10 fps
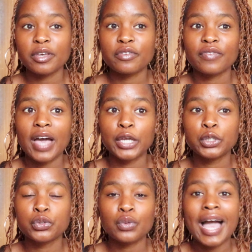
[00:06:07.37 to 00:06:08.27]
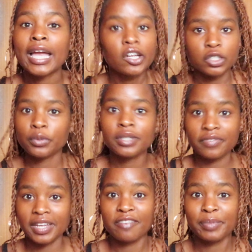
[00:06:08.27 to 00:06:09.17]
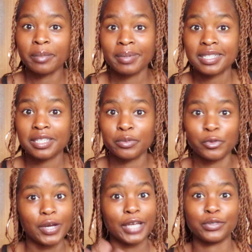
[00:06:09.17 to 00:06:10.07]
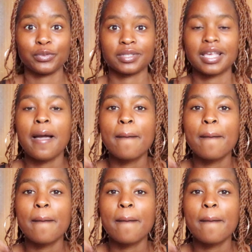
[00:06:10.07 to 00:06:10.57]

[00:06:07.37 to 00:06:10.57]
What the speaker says: If I do, I don't even have peanut butter either, I don't.